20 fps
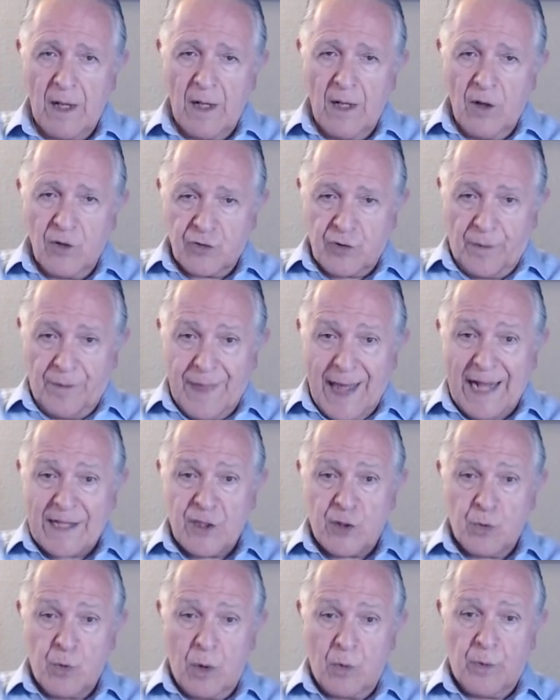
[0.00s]
So
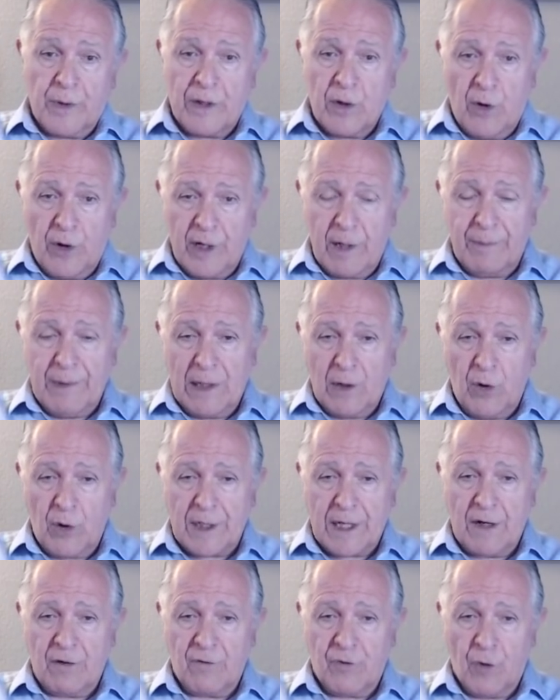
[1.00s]
that's what we're going to be
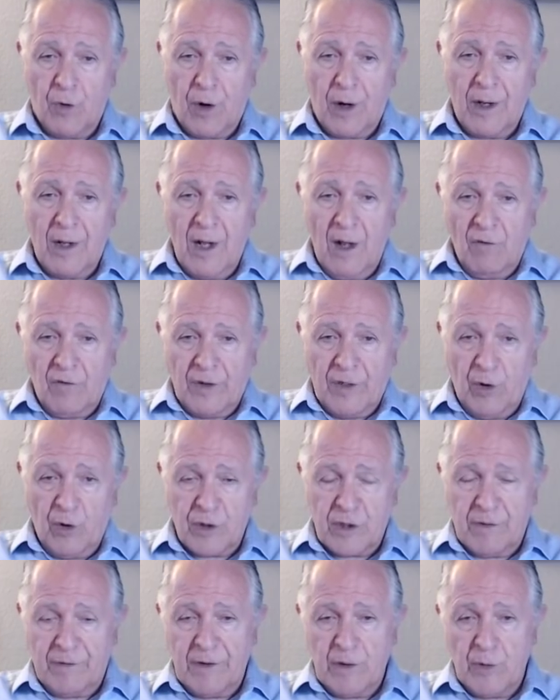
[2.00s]
looking for. For
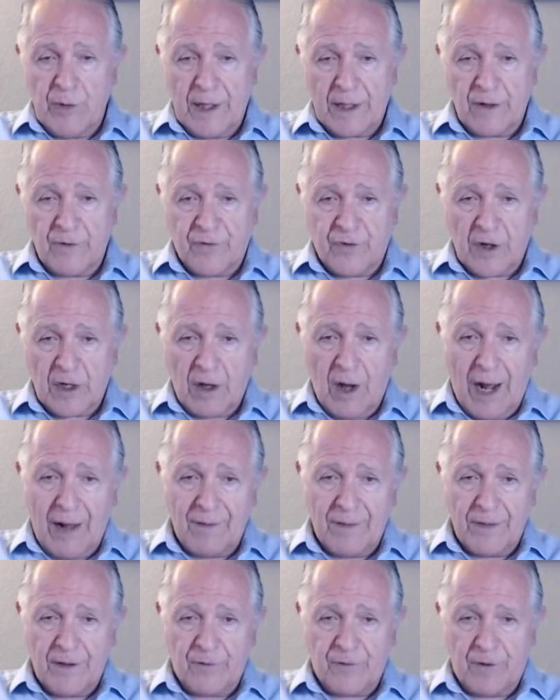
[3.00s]
those of you that have
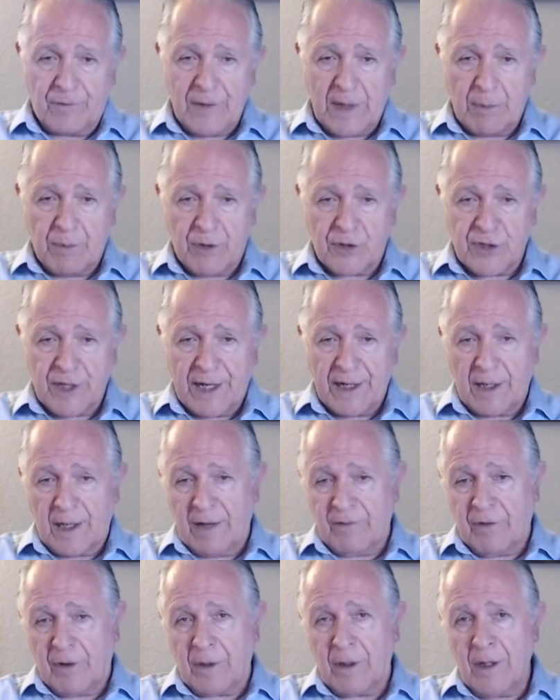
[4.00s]
forgotten the 50%
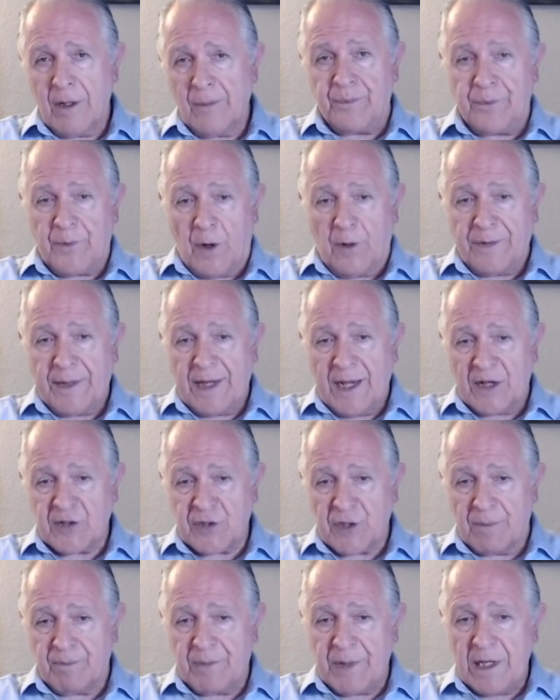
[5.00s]
level on the
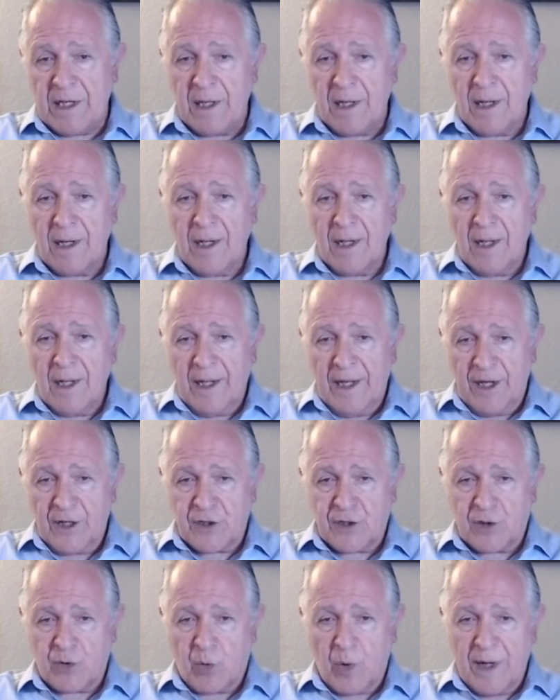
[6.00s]
S&P,
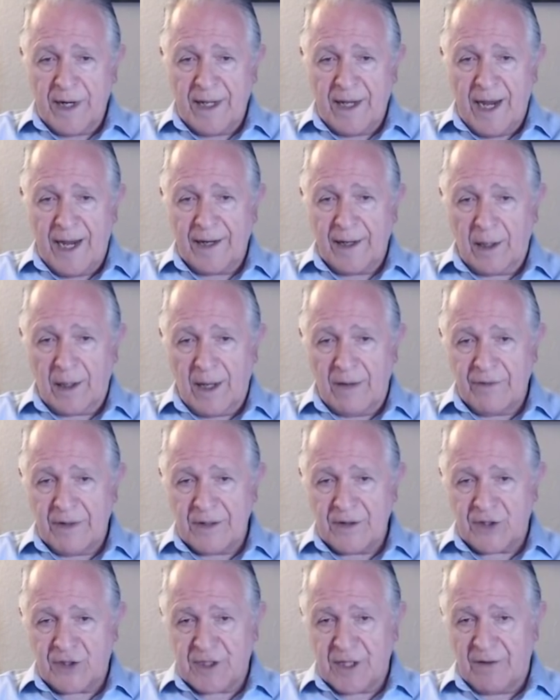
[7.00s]
it's
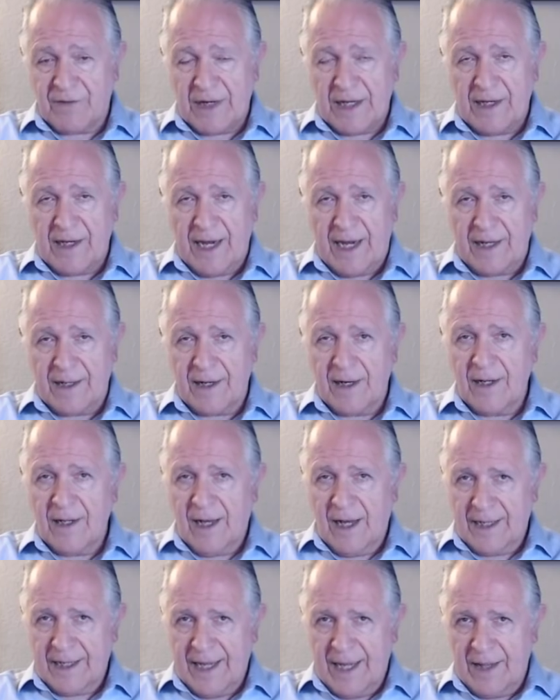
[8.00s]
2811.78.
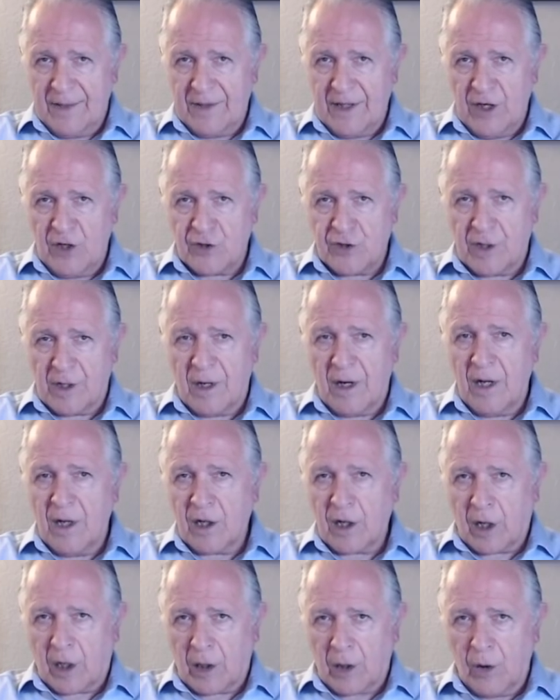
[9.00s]
Again, these are
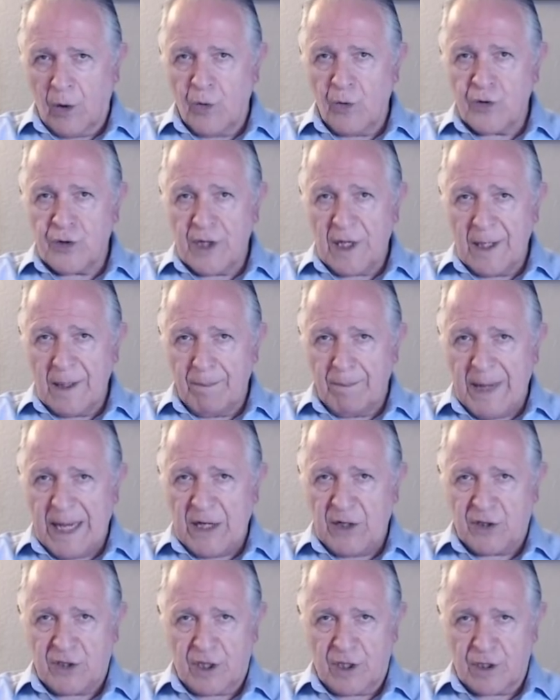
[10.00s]
closing
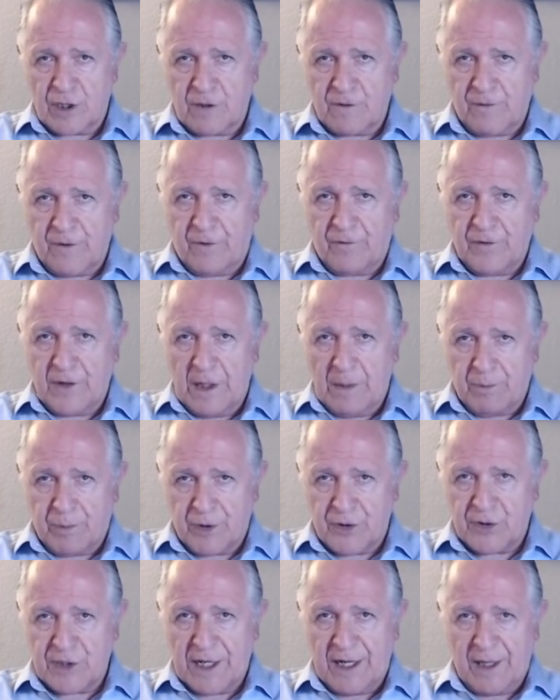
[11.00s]
basis
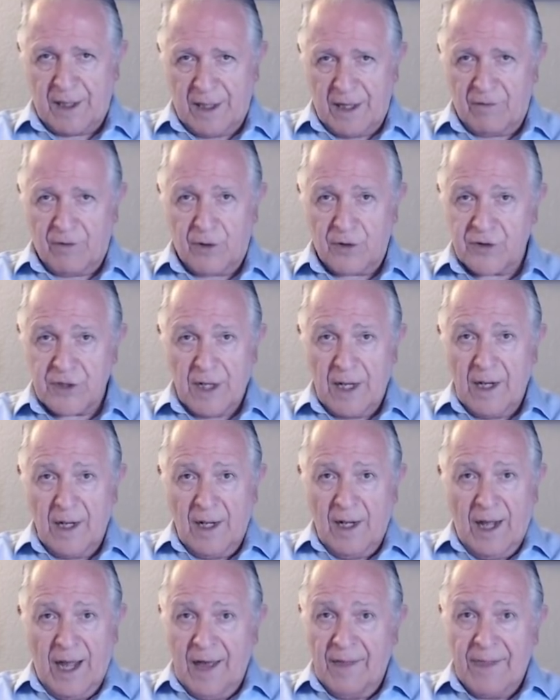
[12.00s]
50% levels,
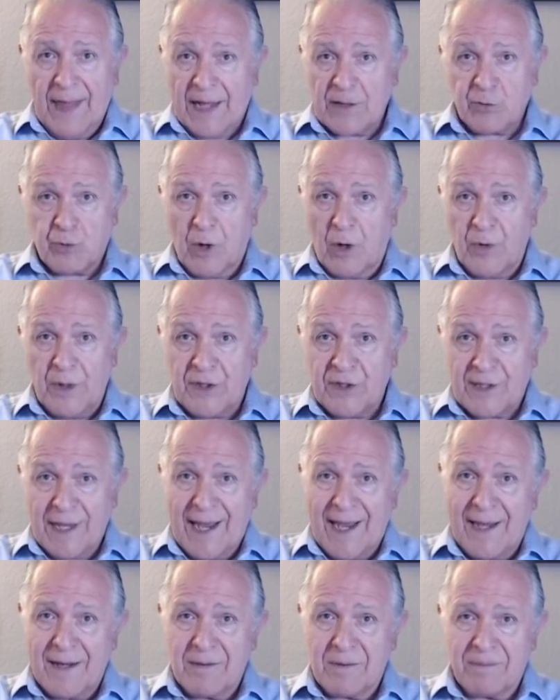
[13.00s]
and that's where we
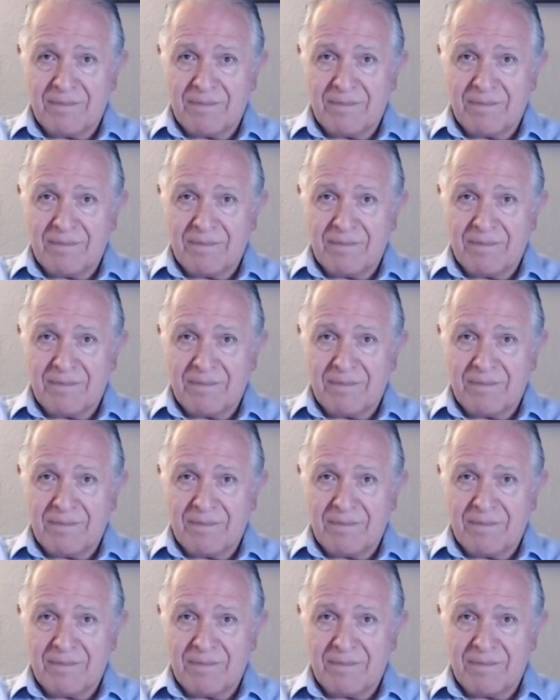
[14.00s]
stand.